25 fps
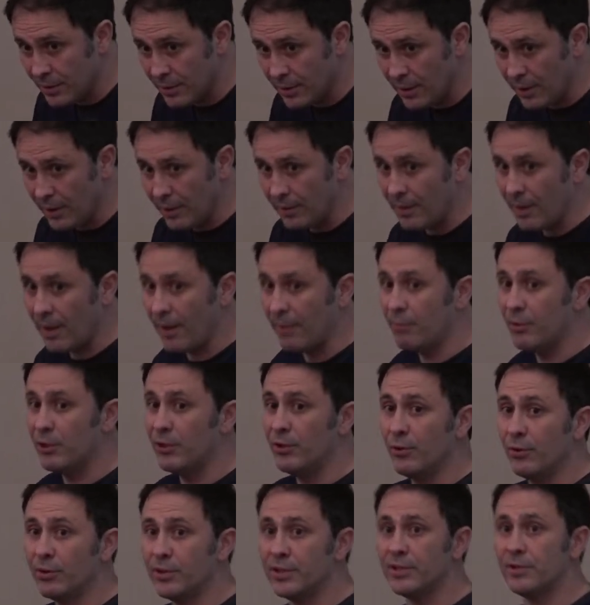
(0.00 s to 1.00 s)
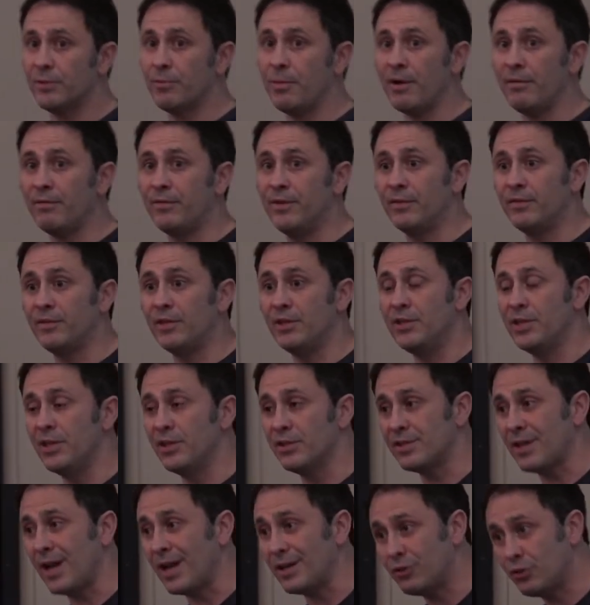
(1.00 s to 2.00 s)
and I've been doing this for about 15
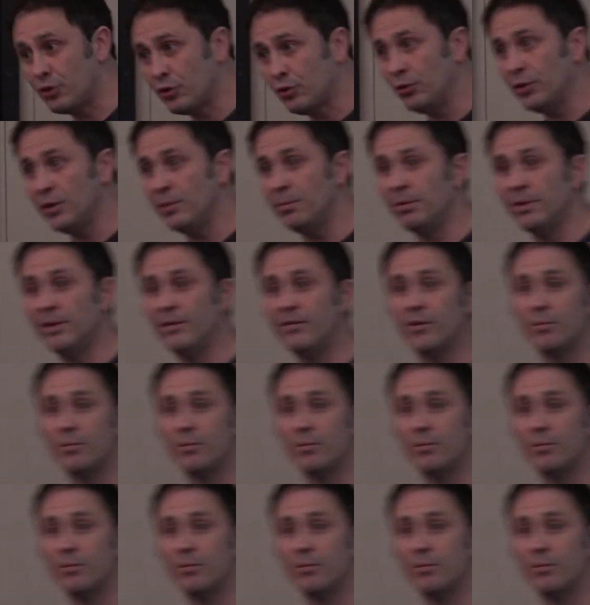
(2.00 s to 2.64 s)
years, I truly believe the